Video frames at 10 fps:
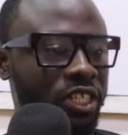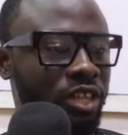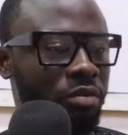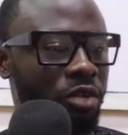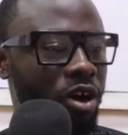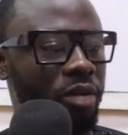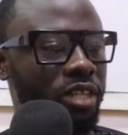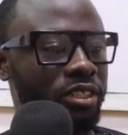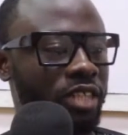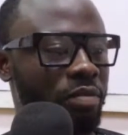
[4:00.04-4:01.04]
some
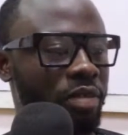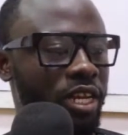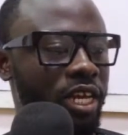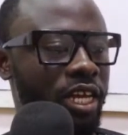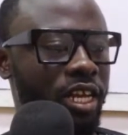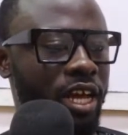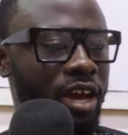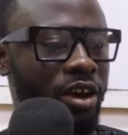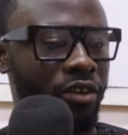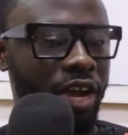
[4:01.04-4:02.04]
comments coming in there
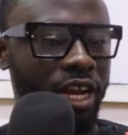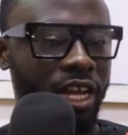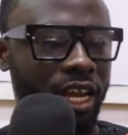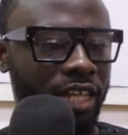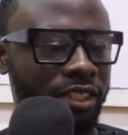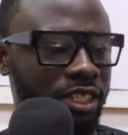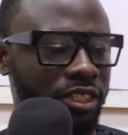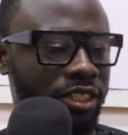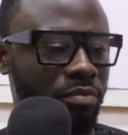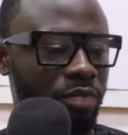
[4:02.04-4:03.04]
already, and I see
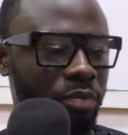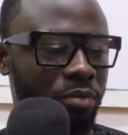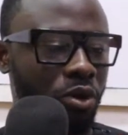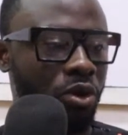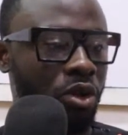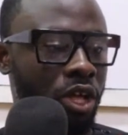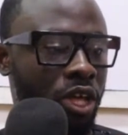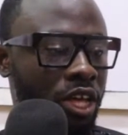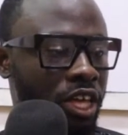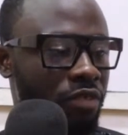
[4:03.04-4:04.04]
some people
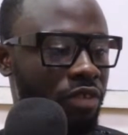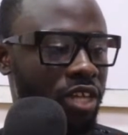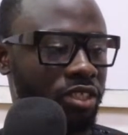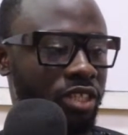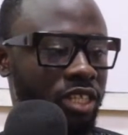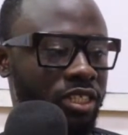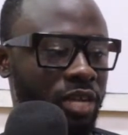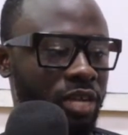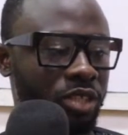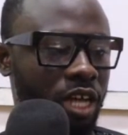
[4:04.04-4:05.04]
giving us a
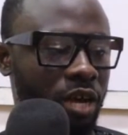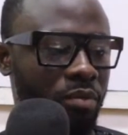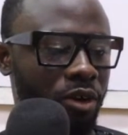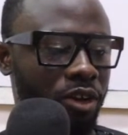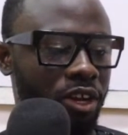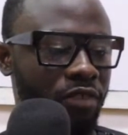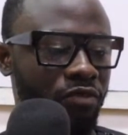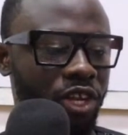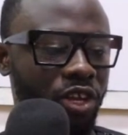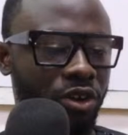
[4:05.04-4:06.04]
thumbs up on the
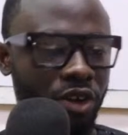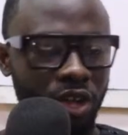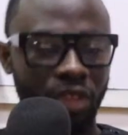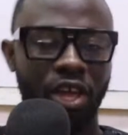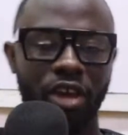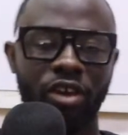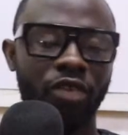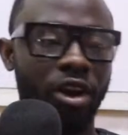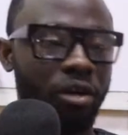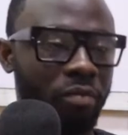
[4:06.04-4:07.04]
video. Thank you
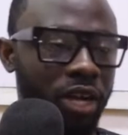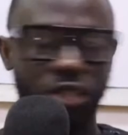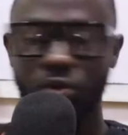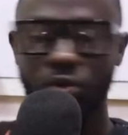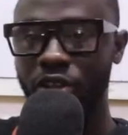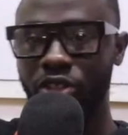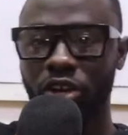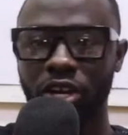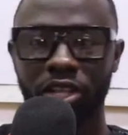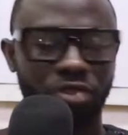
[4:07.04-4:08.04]
very much. When you join
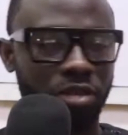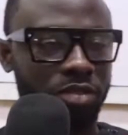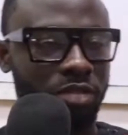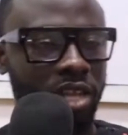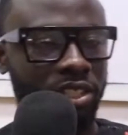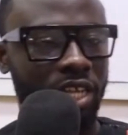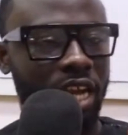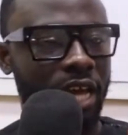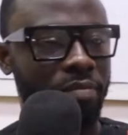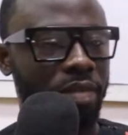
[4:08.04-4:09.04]
the stream, smash the
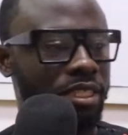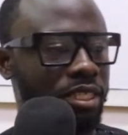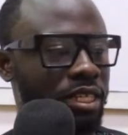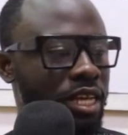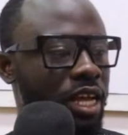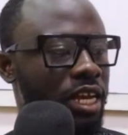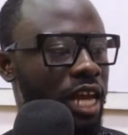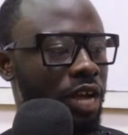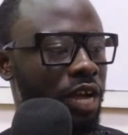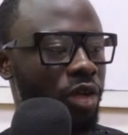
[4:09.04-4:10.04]
like button.
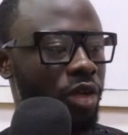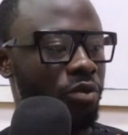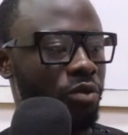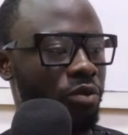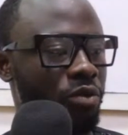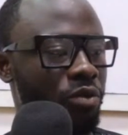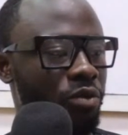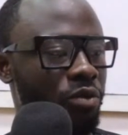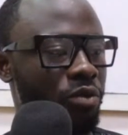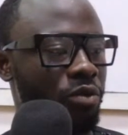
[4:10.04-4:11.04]
That way, we get
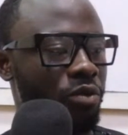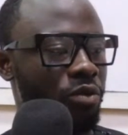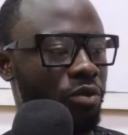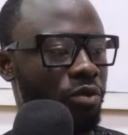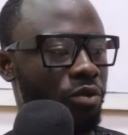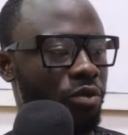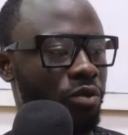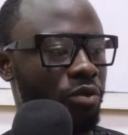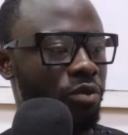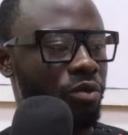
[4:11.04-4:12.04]
more engagement
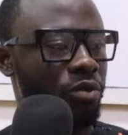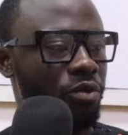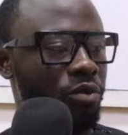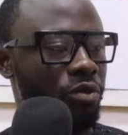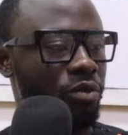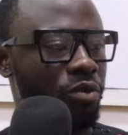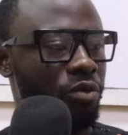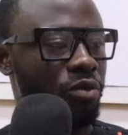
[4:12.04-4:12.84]
on the video.